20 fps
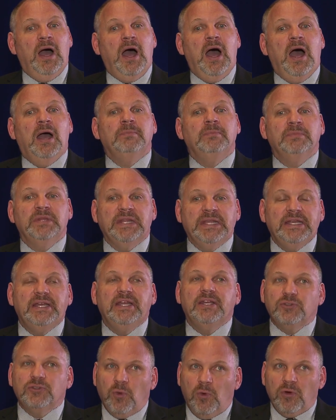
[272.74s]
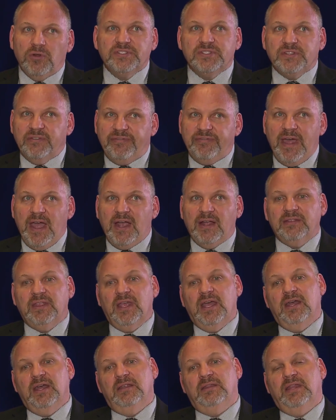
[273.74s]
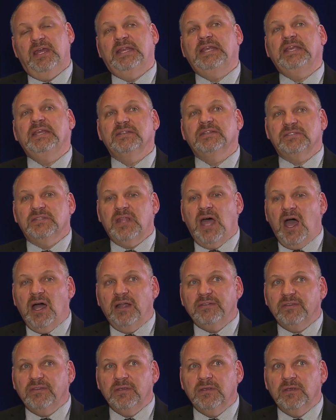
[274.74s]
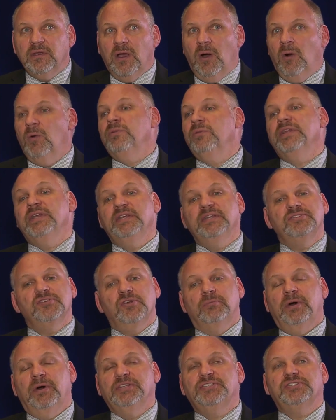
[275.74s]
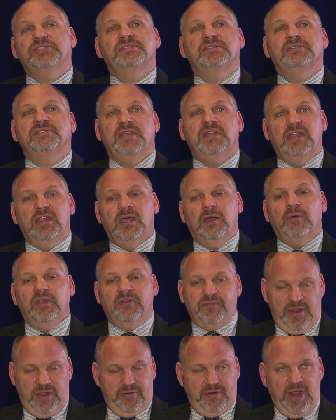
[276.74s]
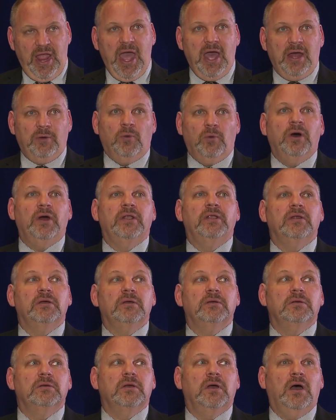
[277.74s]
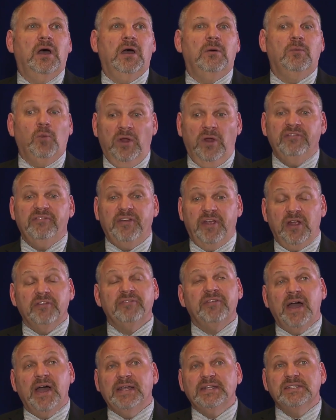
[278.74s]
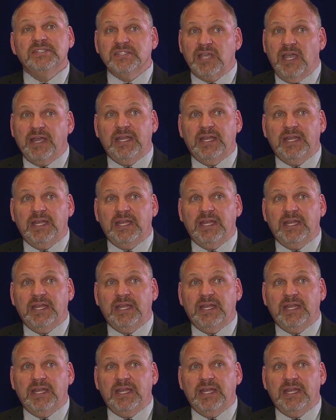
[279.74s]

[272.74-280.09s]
I'm leaning towards the fact that he is not. Only so much as to say that we have never had one verified